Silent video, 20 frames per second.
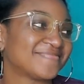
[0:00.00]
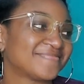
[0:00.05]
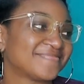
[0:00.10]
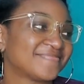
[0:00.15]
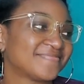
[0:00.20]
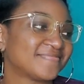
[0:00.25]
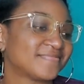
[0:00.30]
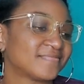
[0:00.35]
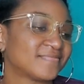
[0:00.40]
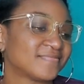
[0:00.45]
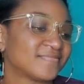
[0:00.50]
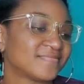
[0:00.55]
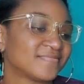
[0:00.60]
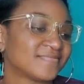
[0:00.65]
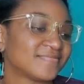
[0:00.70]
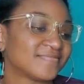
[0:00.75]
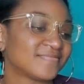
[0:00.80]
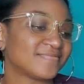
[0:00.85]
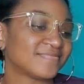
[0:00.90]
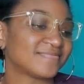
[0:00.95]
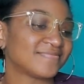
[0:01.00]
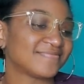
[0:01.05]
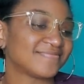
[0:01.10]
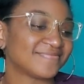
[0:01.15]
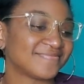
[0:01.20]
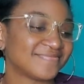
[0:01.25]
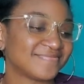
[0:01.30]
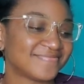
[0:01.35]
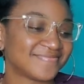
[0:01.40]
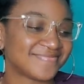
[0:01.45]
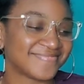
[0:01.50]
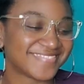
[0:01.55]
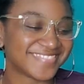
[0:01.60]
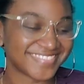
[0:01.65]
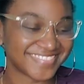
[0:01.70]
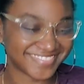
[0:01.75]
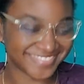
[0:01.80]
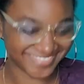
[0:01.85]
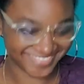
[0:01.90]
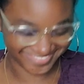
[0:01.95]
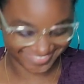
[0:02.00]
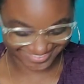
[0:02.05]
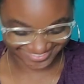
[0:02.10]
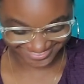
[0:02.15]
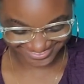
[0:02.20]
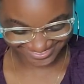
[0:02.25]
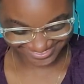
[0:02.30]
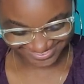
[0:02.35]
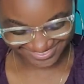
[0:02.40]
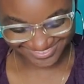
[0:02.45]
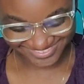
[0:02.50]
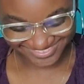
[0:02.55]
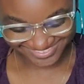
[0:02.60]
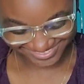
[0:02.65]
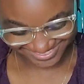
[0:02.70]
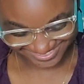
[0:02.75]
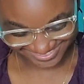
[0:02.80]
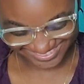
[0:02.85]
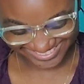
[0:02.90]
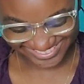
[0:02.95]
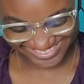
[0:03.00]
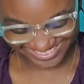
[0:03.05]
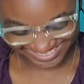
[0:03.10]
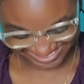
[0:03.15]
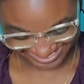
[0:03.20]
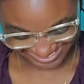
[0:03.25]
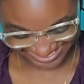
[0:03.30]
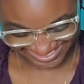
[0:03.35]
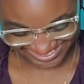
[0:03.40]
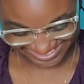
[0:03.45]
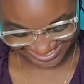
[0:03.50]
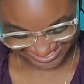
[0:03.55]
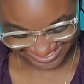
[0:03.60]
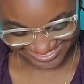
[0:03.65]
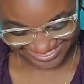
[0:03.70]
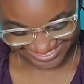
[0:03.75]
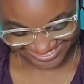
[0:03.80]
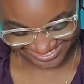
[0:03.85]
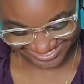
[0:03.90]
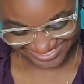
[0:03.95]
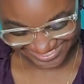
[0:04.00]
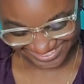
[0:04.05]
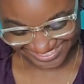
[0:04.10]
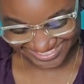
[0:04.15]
(not speaking)